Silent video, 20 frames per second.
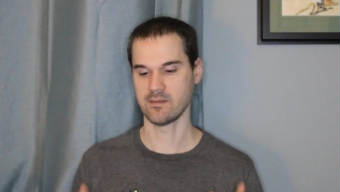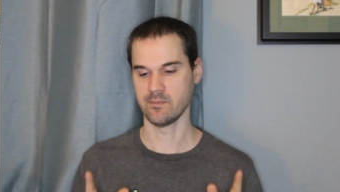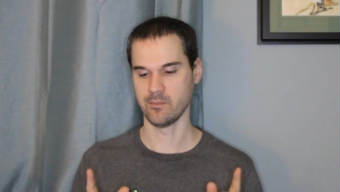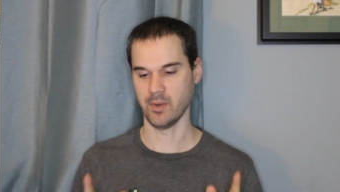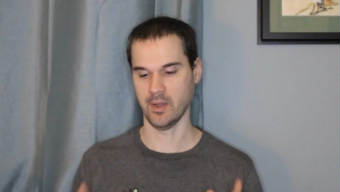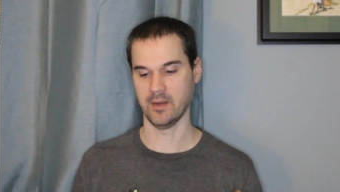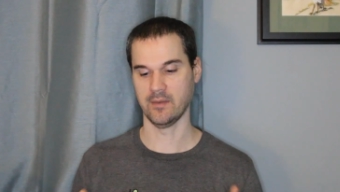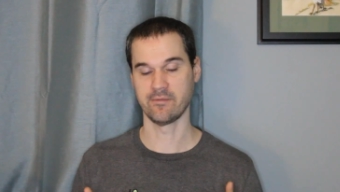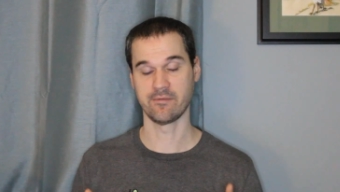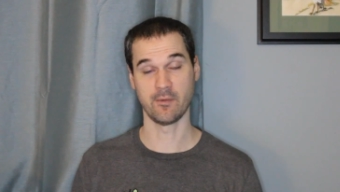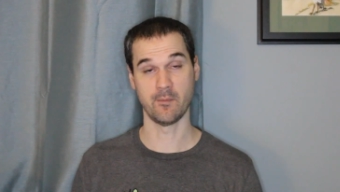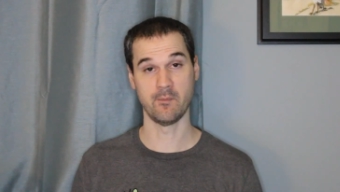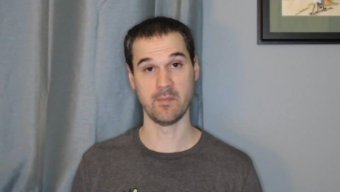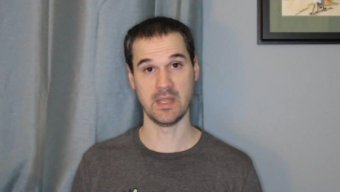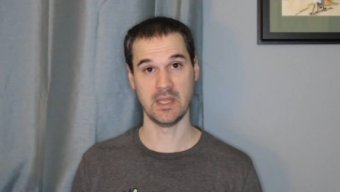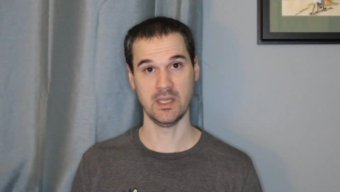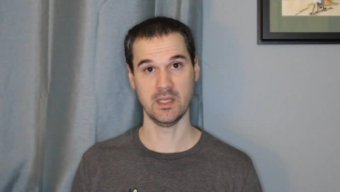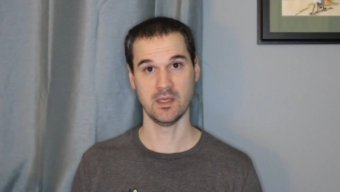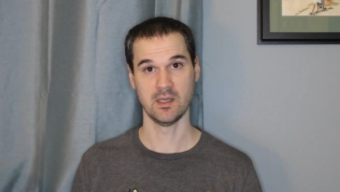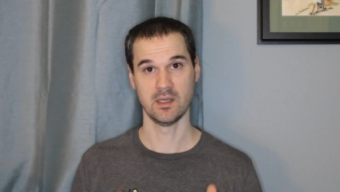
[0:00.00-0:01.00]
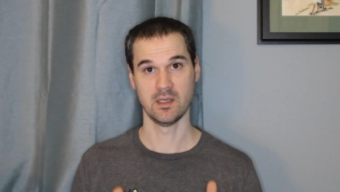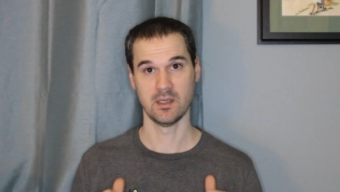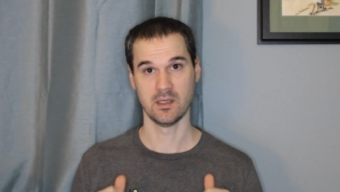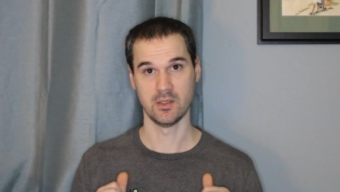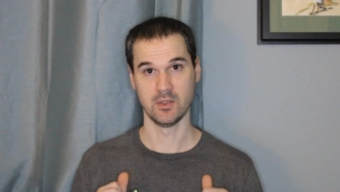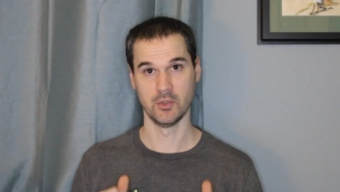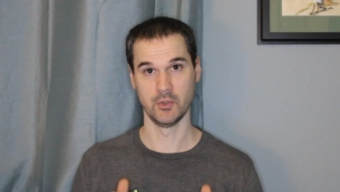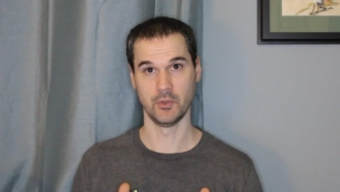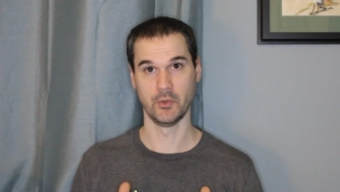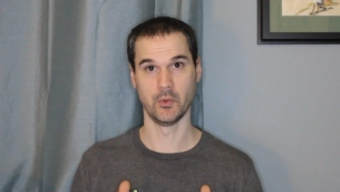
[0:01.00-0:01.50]
But for me,
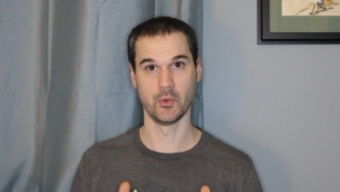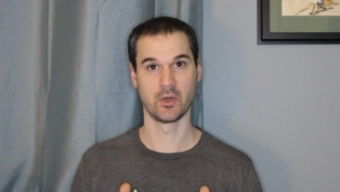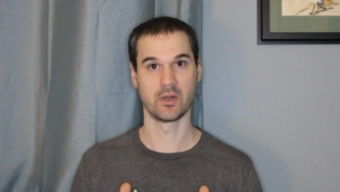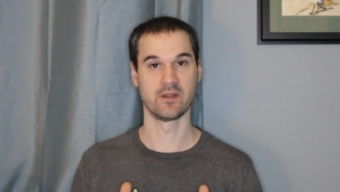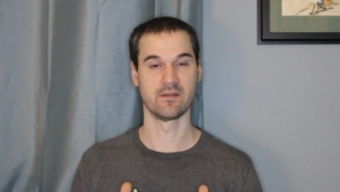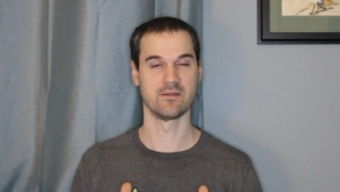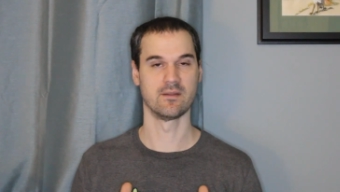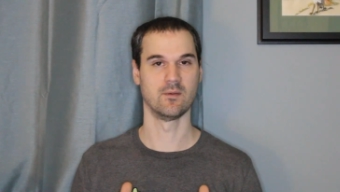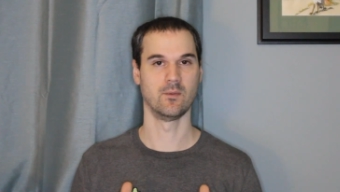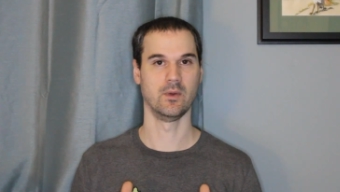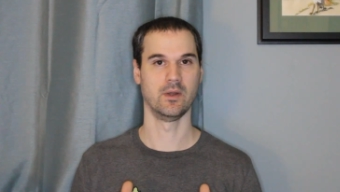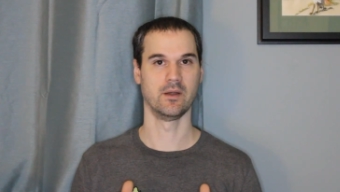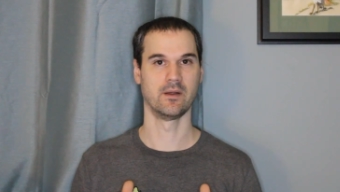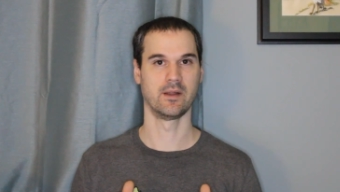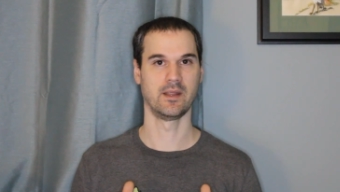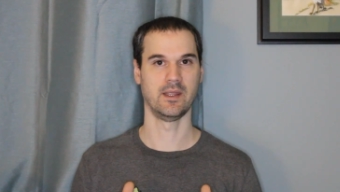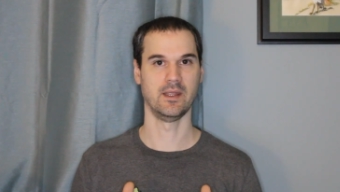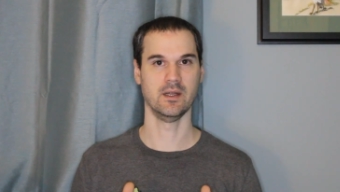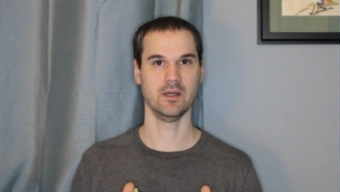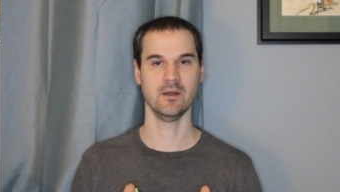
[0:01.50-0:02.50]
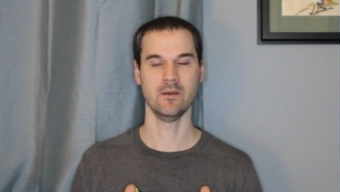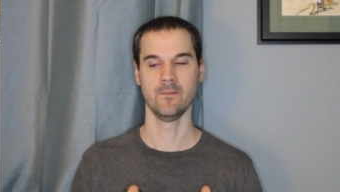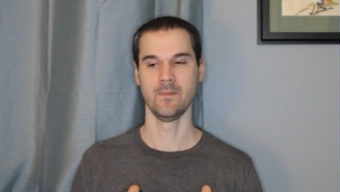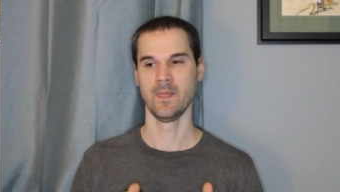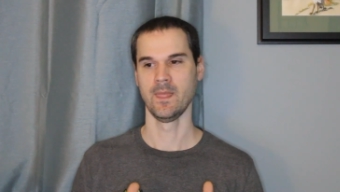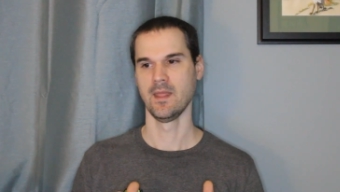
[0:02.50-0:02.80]
New York is the winner here.